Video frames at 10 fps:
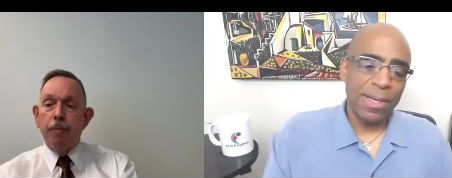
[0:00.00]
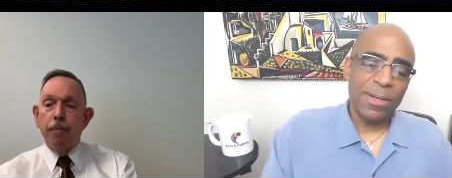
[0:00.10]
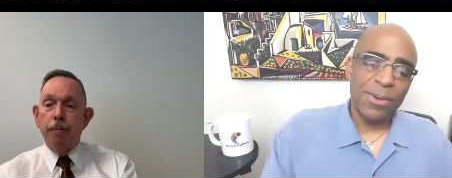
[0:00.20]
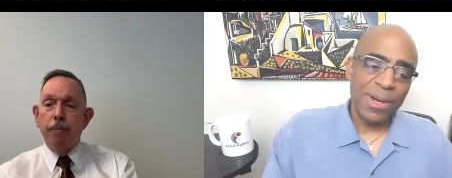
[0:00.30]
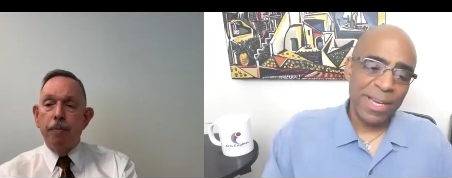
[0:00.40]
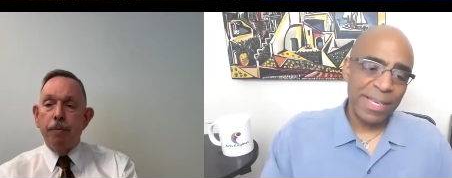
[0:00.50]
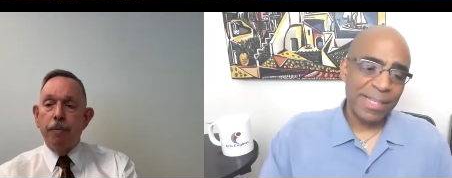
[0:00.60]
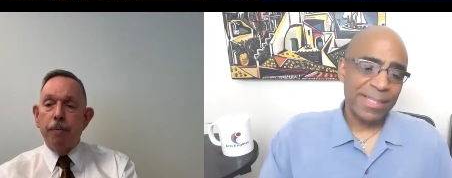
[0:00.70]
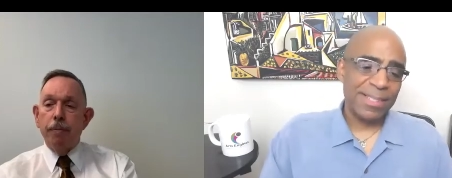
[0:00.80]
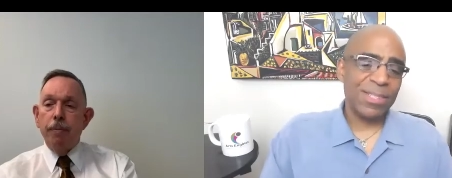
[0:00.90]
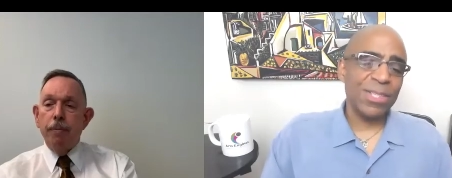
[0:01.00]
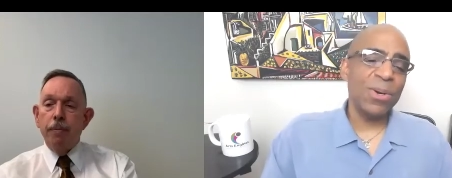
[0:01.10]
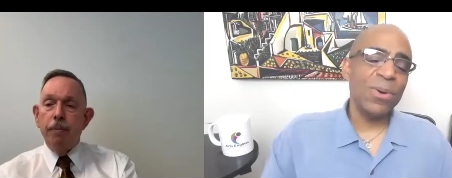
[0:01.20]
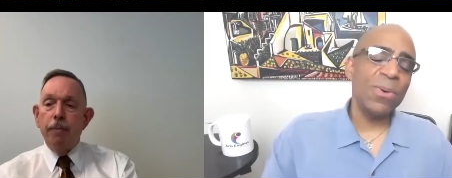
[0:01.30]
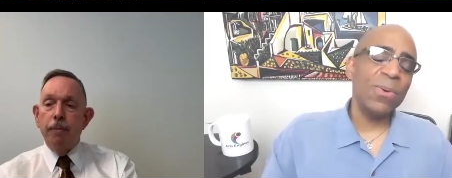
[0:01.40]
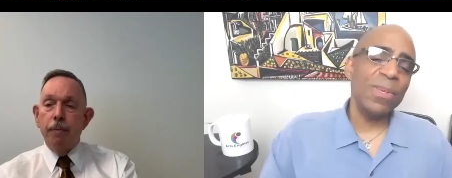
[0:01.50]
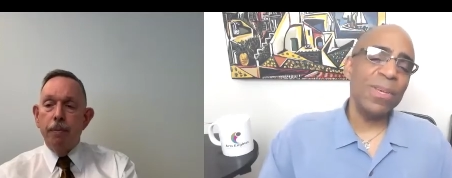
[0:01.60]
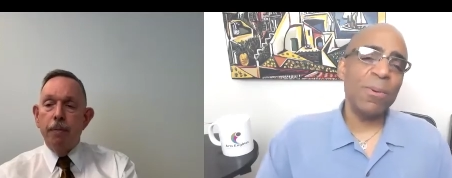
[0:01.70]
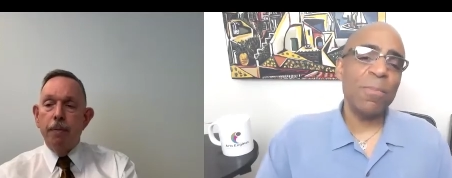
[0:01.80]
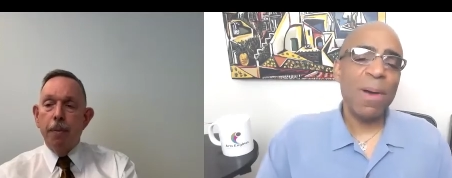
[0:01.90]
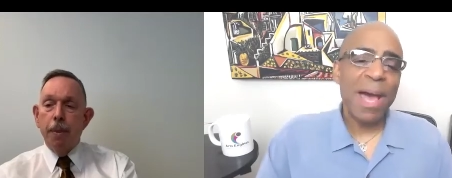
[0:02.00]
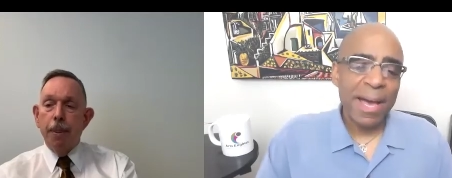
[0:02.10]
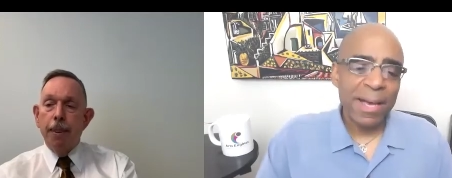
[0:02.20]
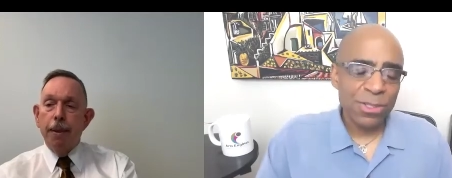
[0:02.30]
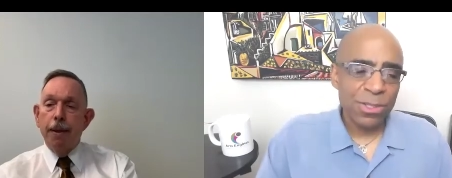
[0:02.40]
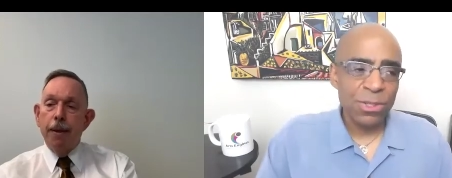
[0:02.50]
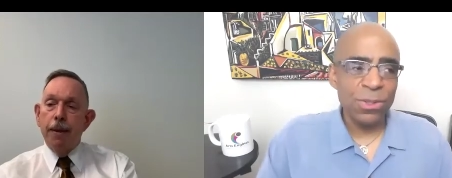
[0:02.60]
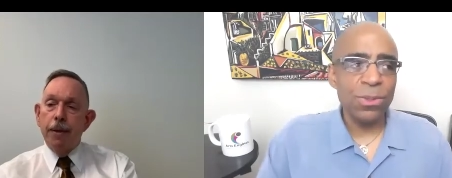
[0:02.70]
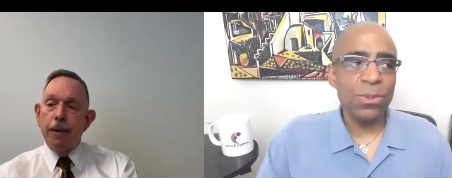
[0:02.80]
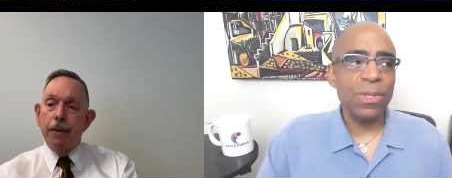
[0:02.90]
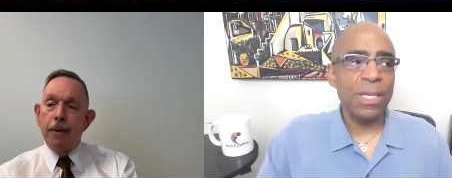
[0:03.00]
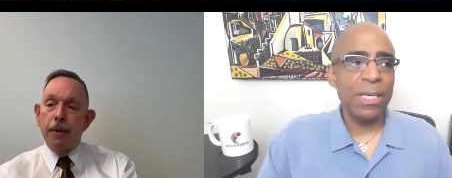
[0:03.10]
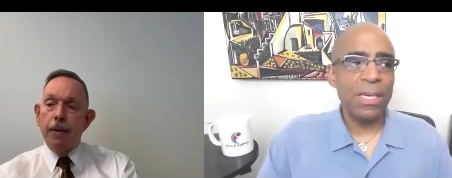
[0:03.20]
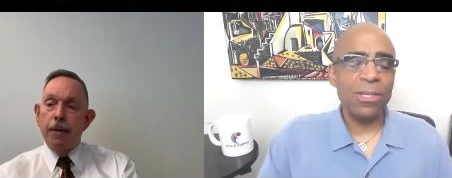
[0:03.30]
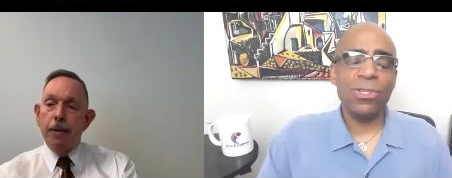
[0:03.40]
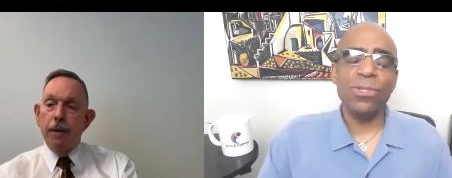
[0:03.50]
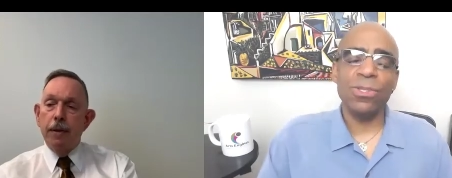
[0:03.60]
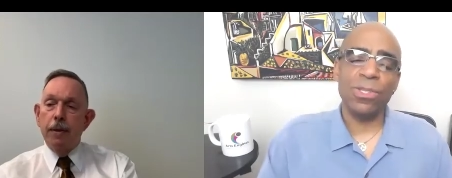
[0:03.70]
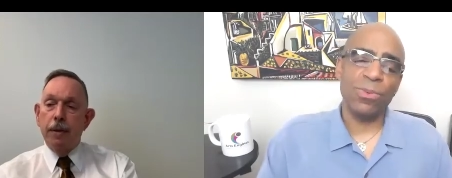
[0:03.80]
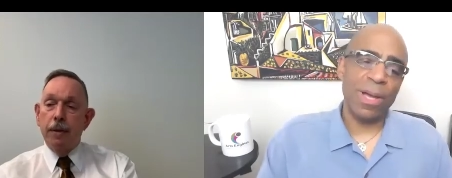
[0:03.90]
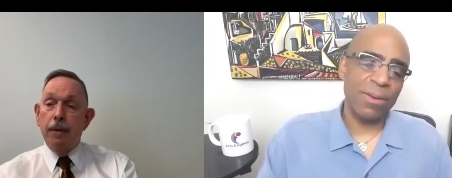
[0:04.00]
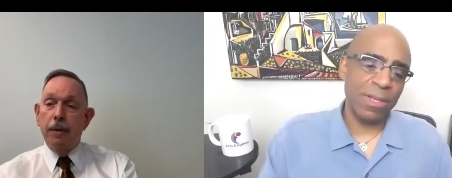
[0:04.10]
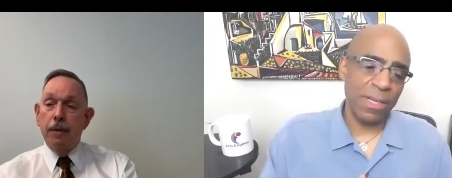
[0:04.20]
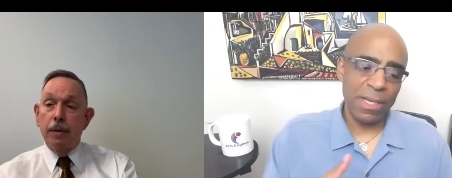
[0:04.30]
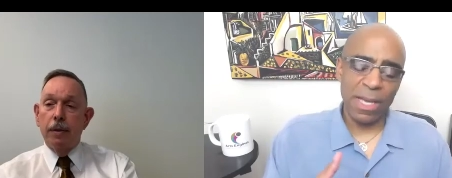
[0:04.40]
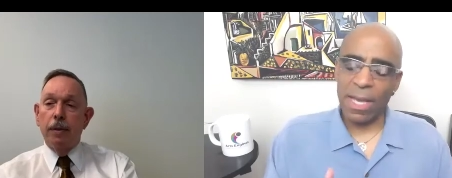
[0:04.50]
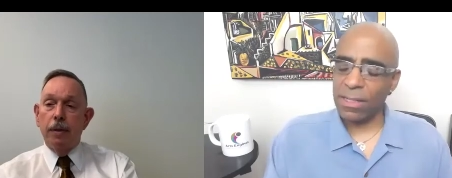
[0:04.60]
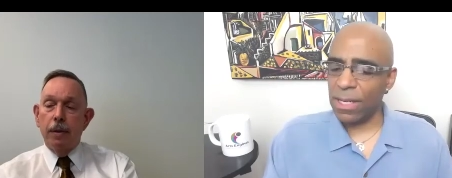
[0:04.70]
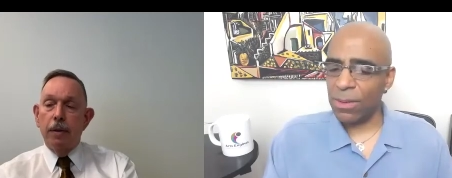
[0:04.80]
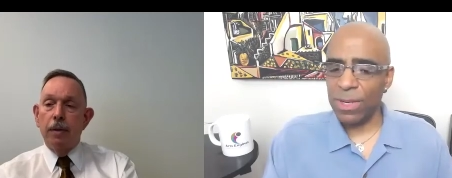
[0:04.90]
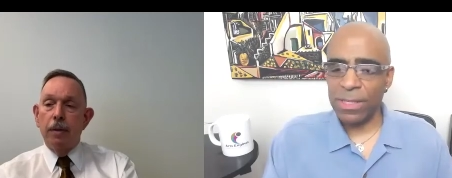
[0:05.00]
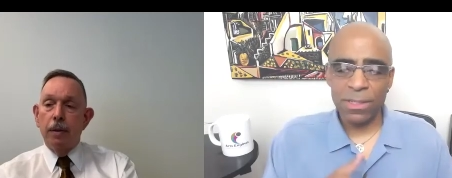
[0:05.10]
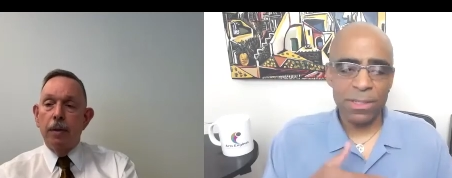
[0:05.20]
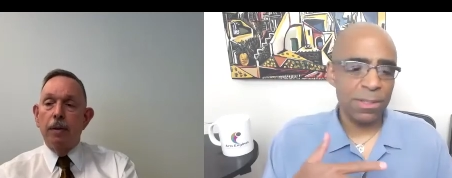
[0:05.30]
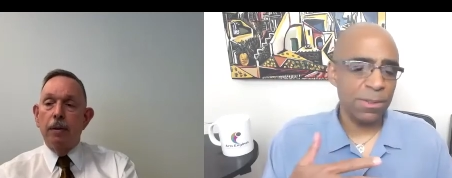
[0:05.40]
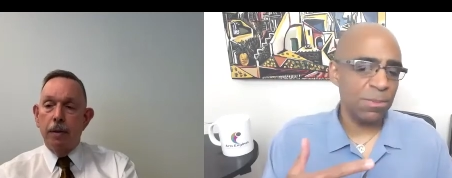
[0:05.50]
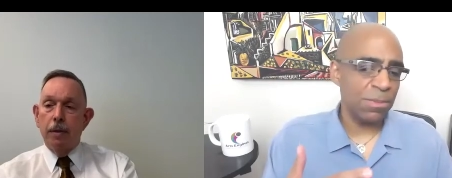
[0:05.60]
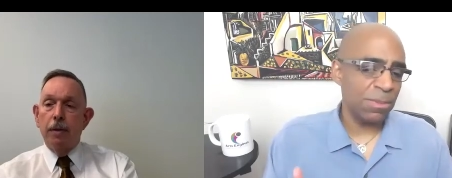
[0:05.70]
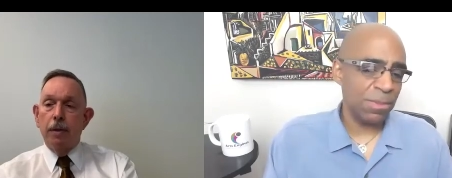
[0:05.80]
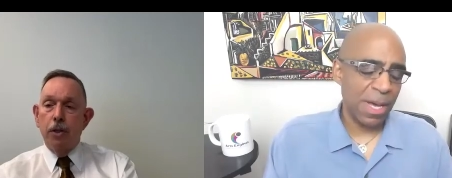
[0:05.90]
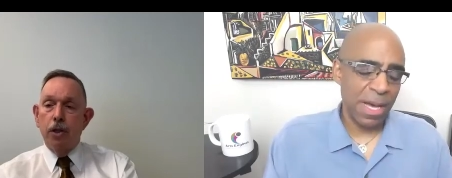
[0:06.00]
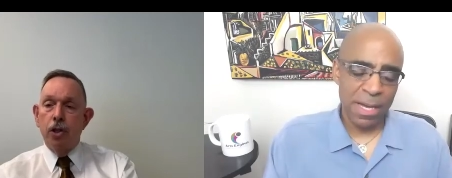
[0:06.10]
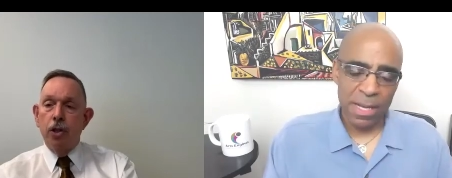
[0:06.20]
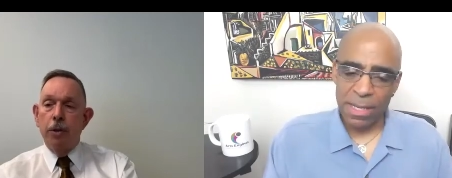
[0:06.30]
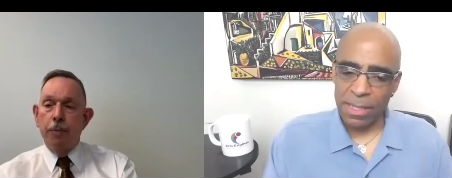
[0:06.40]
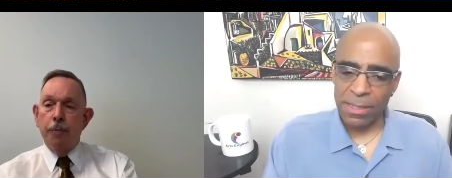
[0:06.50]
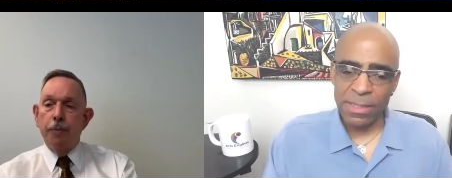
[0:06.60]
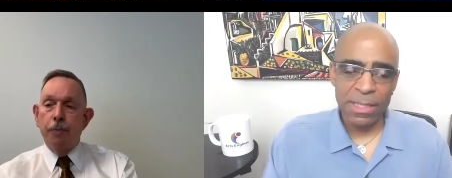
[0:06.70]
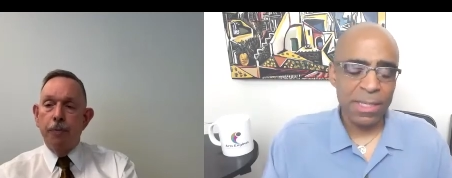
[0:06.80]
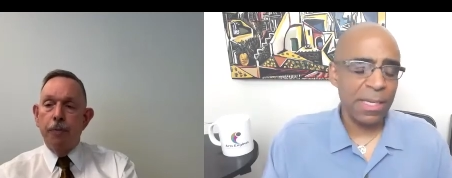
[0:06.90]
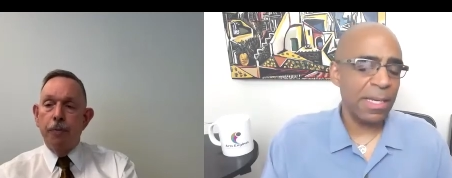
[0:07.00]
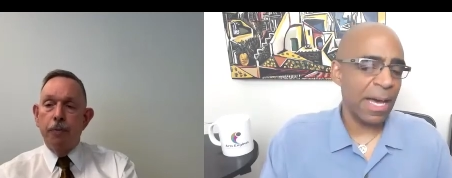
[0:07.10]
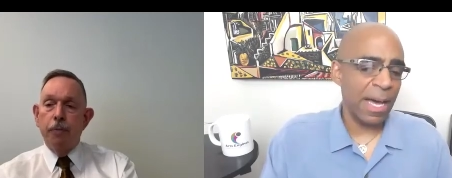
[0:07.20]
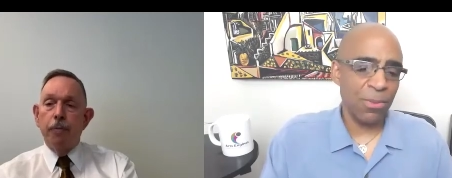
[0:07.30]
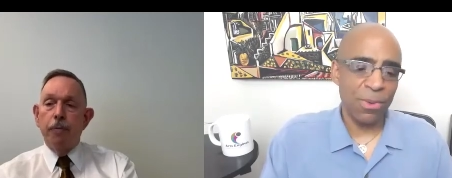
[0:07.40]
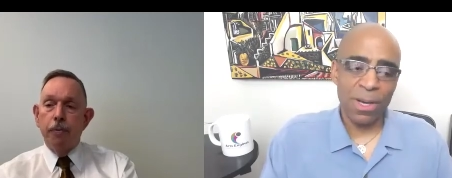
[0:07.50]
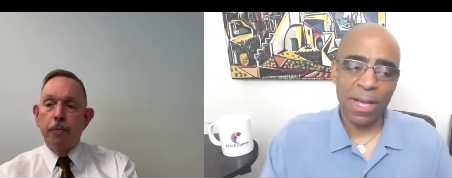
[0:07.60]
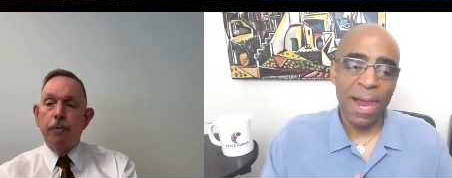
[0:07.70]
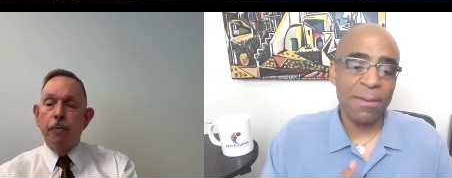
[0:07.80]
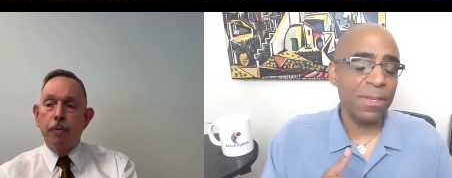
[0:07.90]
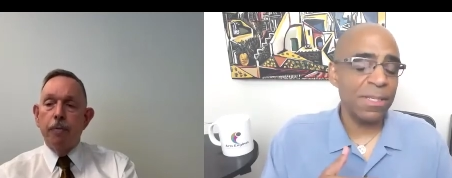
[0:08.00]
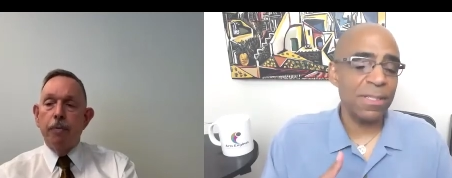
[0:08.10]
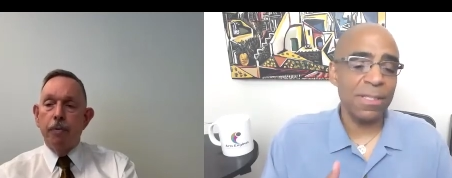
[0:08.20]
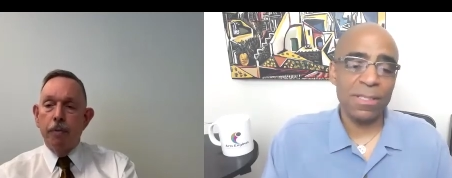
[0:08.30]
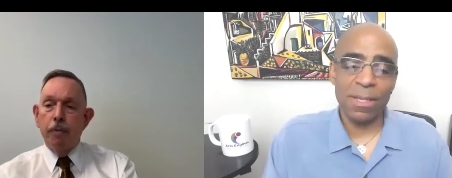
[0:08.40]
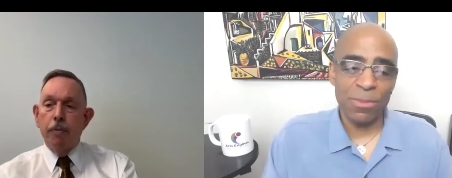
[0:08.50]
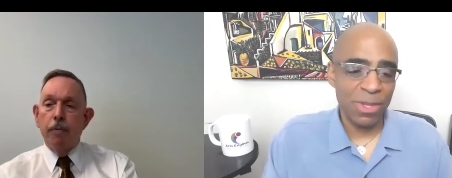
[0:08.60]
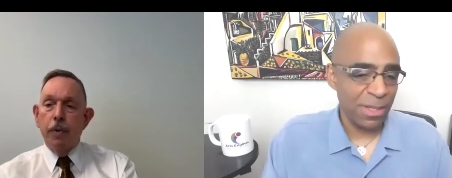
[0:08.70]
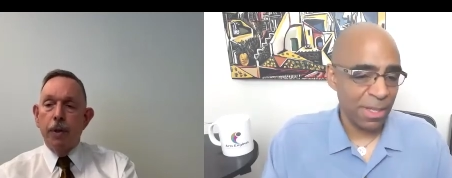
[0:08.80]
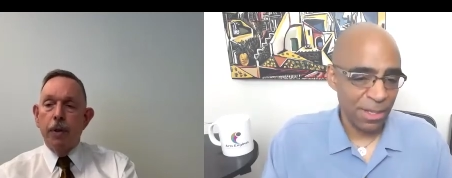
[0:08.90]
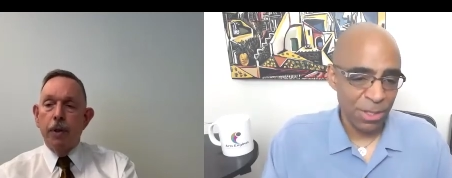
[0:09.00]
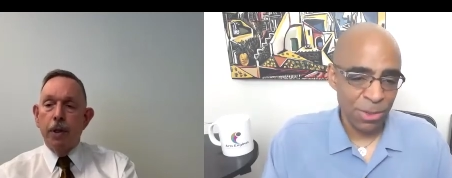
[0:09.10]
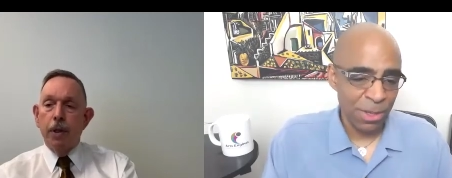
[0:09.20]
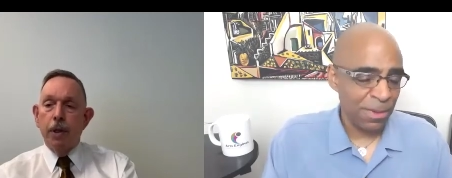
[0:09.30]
Speaker 1: Great. So, you know, back to the issues surrounding anti racism, uh, sure. DE and I work, obviously something that you have